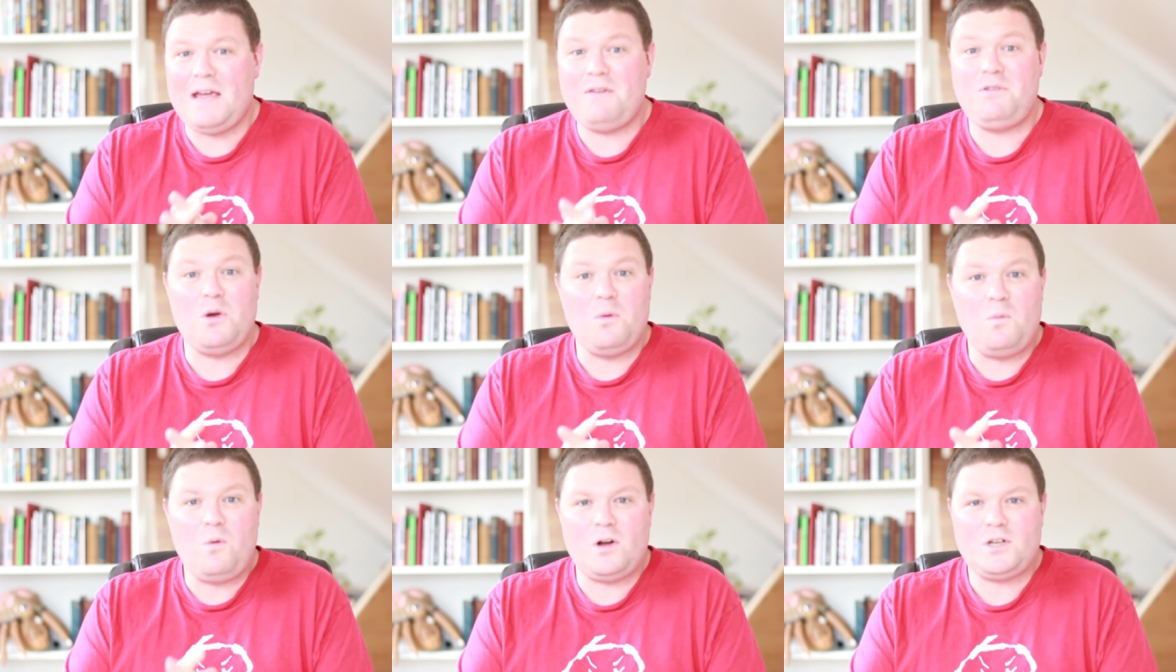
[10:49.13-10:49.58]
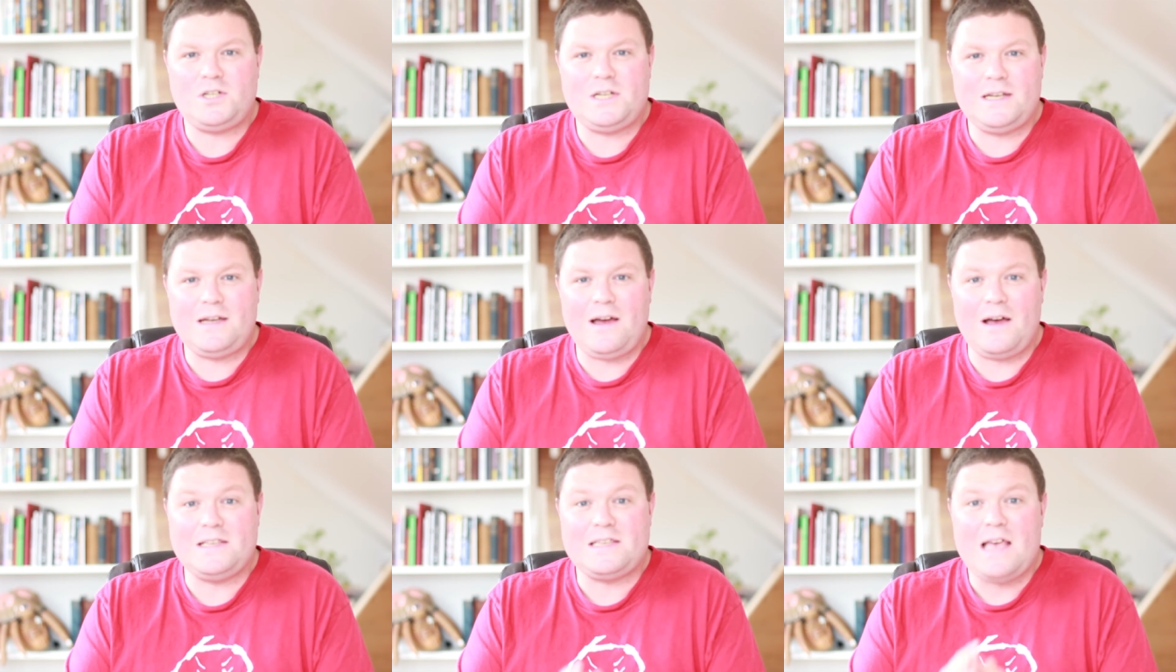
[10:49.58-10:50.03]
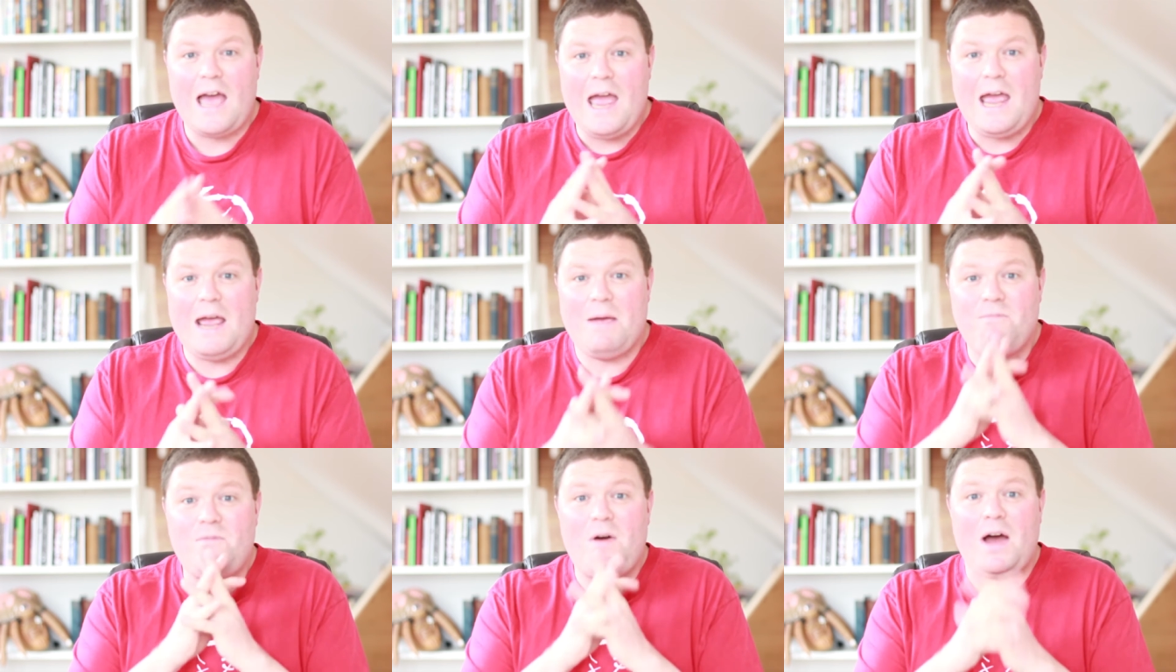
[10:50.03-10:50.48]
If you're watching, guys,
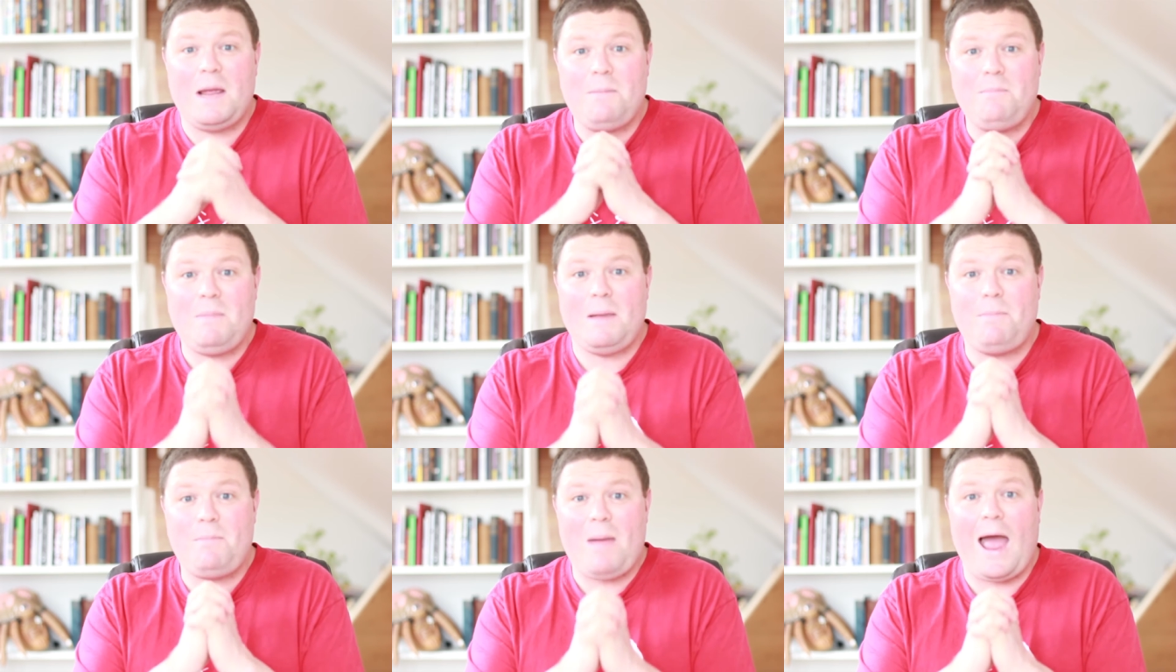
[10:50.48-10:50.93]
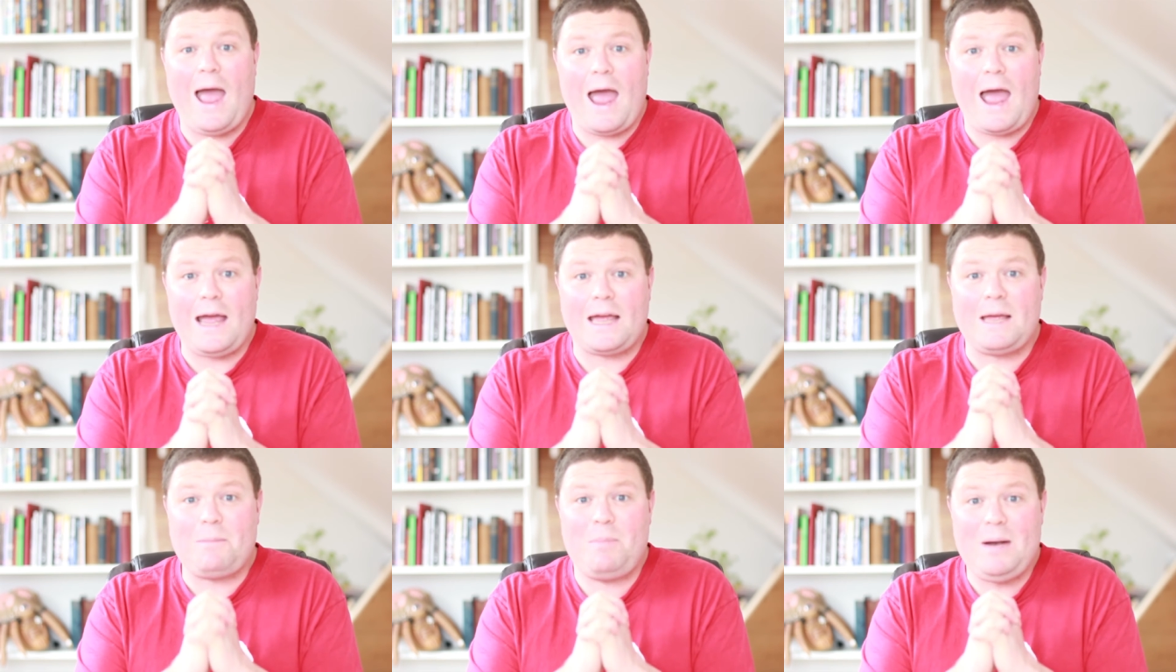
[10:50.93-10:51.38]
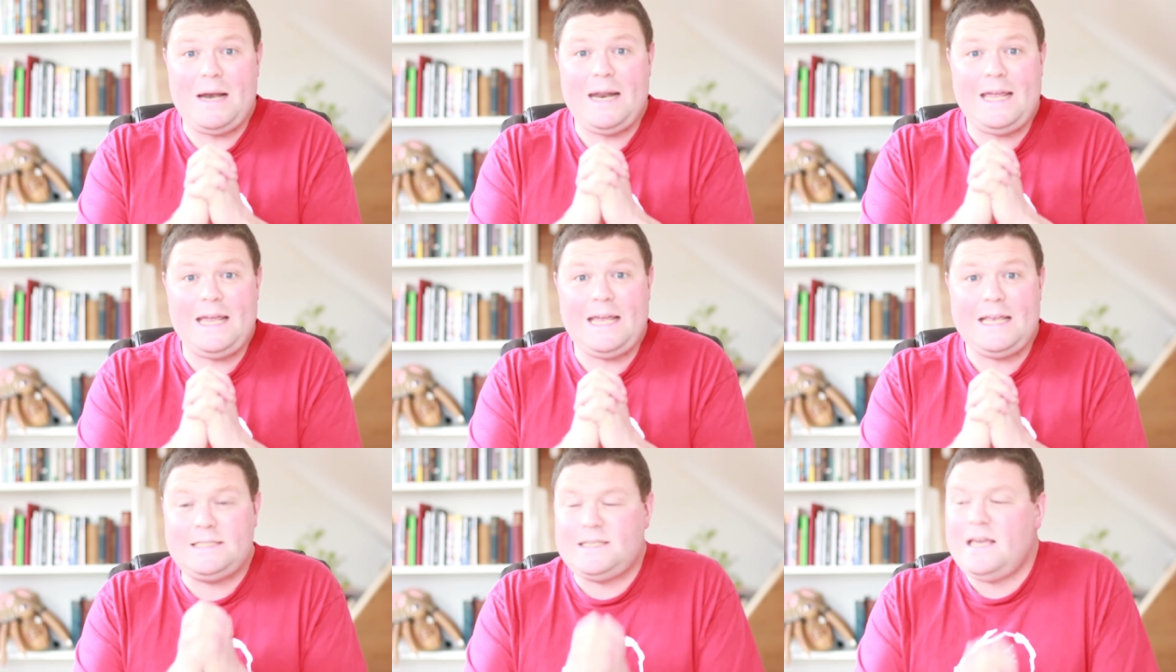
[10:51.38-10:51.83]
invite me back,
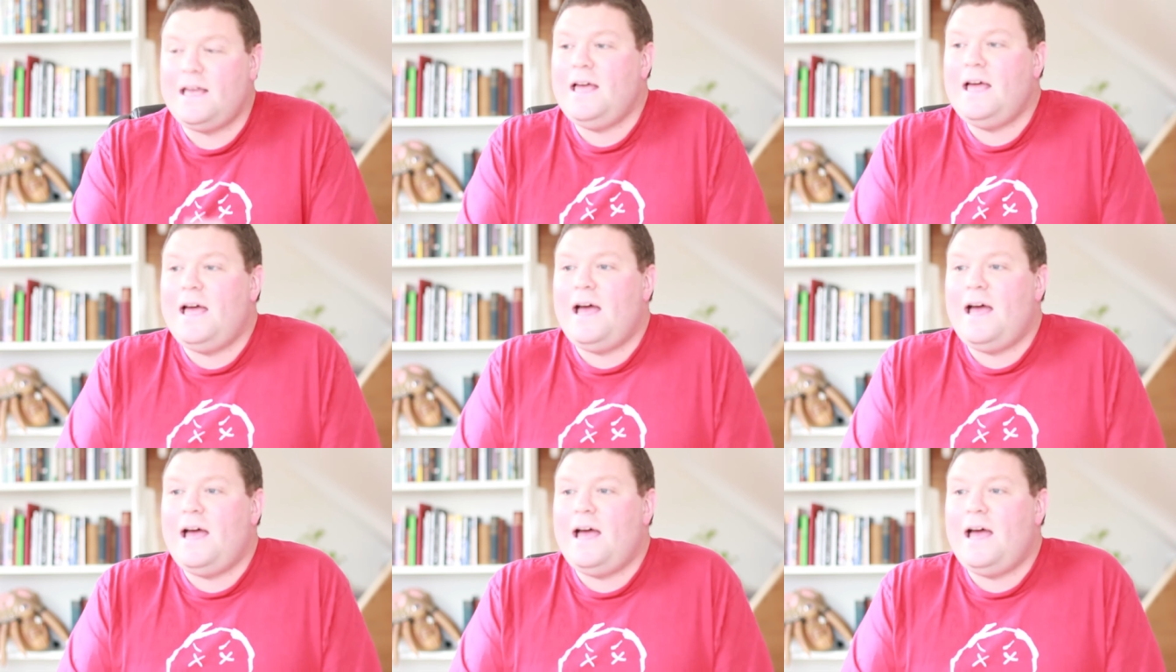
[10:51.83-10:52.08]
please.